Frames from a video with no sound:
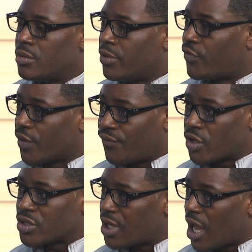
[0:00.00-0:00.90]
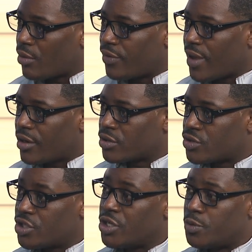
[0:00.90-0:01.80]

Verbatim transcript: But for the first time, we've had a strategic,